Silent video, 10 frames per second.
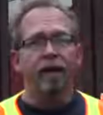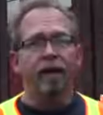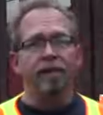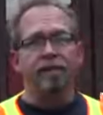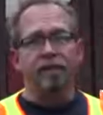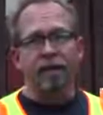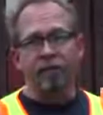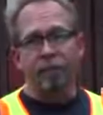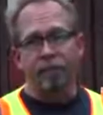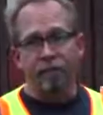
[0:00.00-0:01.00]
It's the
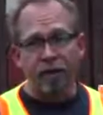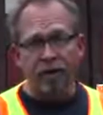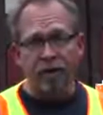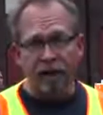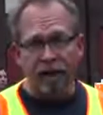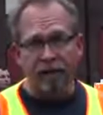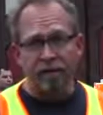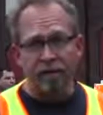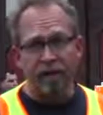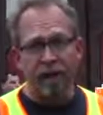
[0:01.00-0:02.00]
preferred link
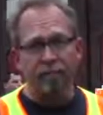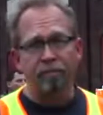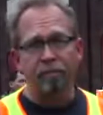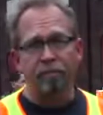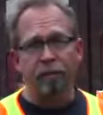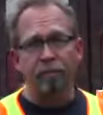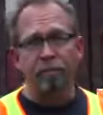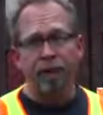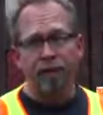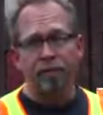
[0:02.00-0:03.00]
that both
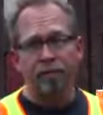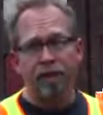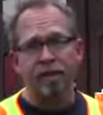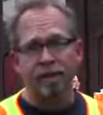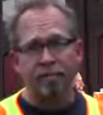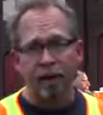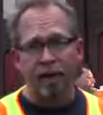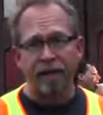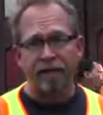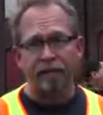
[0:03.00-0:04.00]
pedestrians and
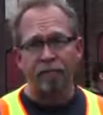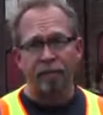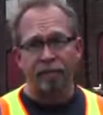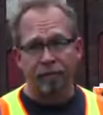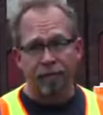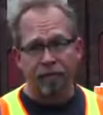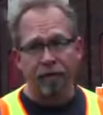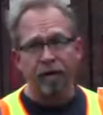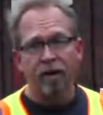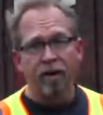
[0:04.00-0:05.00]
bikes prefer
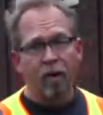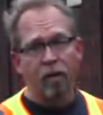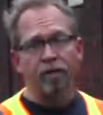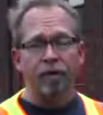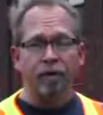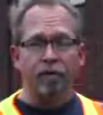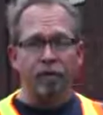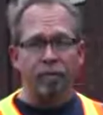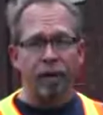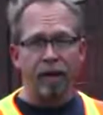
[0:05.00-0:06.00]
over
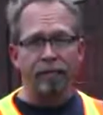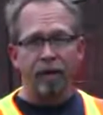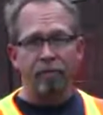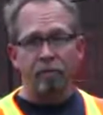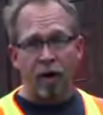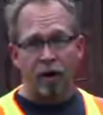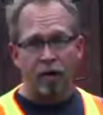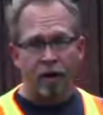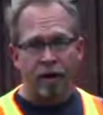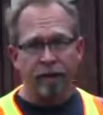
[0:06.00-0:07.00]
the Bayfront
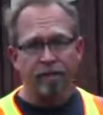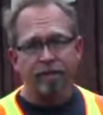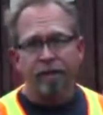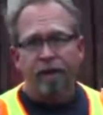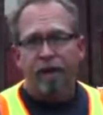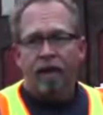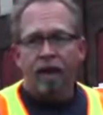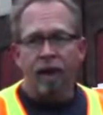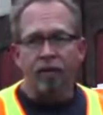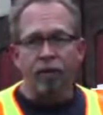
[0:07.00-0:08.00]
Parkway.
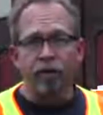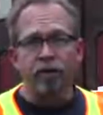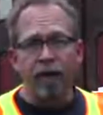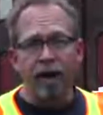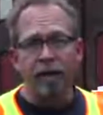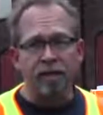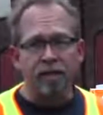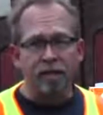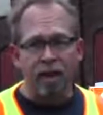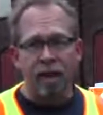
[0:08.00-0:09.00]
And we're trying to
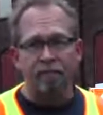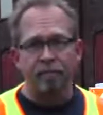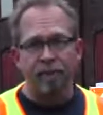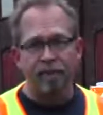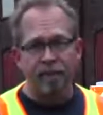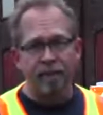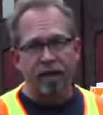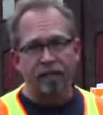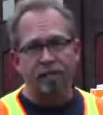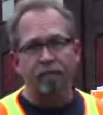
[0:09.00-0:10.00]
stop the
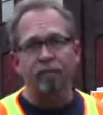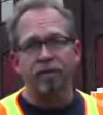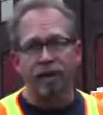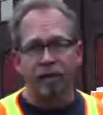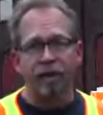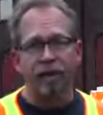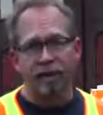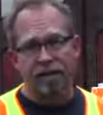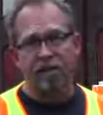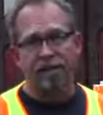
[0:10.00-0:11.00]
city from tearing
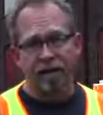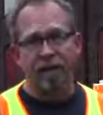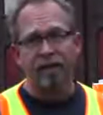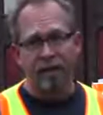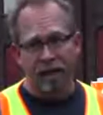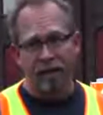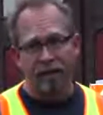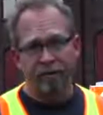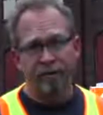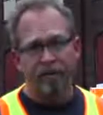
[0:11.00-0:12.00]
this thing
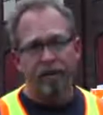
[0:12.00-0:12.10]
down.